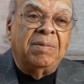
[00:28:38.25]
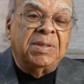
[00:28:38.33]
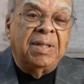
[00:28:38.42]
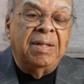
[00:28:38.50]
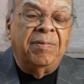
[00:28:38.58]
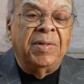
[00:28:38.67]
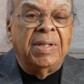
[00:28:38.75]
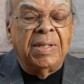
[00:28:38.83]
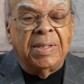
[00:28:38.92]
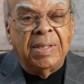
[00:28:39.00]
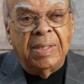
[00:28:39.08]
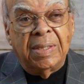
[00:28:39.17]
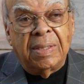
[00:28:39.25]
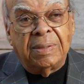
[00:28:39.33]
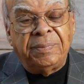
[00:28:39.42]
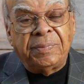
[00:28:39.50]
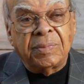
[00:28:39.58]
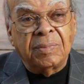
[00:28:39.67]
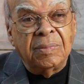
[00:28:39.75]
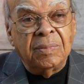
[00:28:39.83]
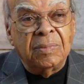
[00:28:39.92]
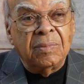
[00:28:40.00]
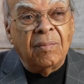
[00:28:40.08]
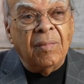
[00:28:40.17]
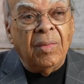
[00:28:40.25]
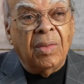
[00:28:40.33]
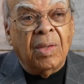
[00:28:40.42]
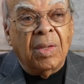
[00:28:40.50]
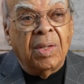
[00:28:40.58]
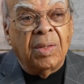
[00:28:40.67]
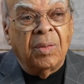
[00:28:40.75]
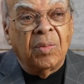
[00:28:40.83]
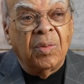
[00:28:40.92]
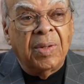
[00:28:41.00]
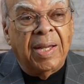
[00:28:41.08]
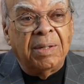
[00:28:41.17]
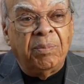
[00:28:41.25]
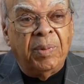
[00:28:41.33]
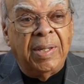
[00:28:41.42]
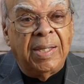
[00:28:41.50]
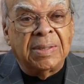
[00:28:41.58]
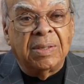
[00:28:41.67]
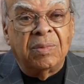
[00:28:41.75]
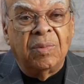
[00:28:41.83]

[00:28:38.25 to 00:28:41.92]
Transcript: I was living at the uh, at the Rhode Island Plaza,